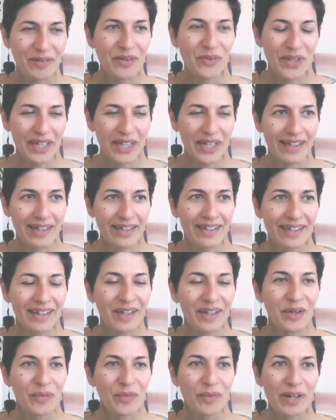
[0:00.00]
Okay.
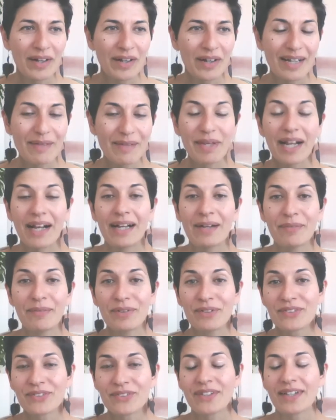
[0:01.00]
Well, I mean,
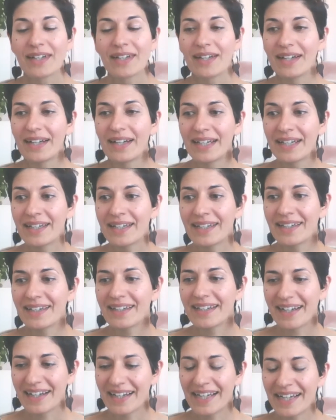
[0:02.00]
I
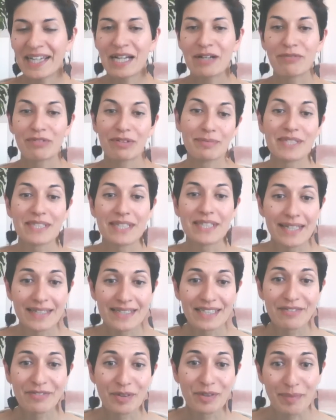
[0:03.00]
come from a
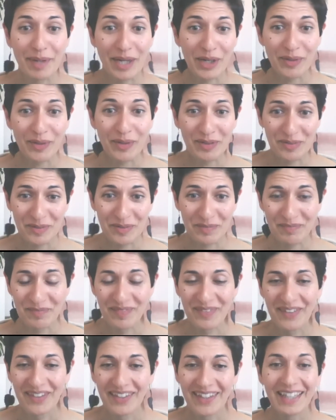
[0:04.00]
scientific background,
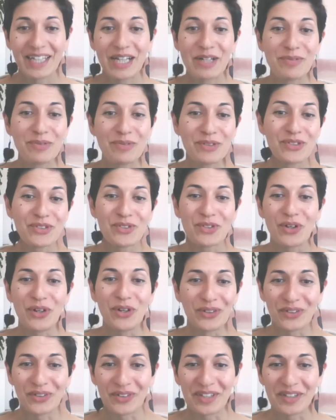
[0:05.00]
and I was a
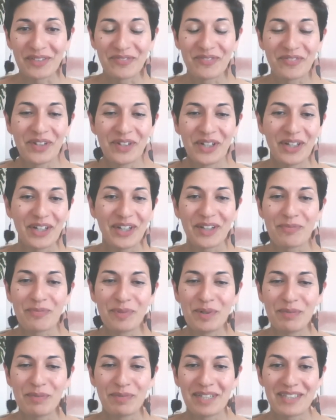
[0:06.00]
scholar. I
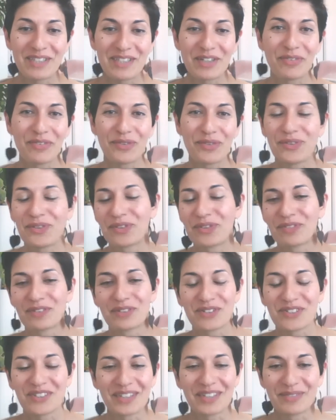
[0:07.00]
put myself through
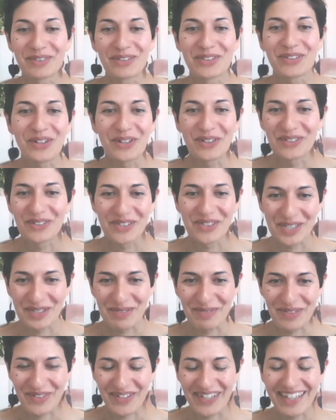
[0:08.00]
university with
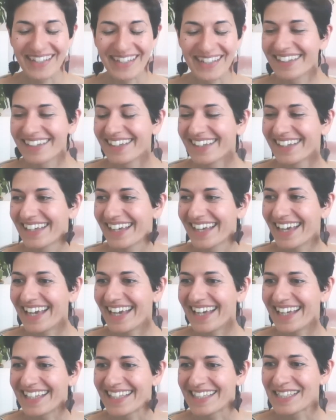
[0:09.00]
scholarships, right?
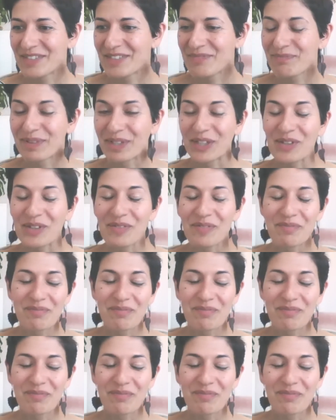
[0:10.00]
But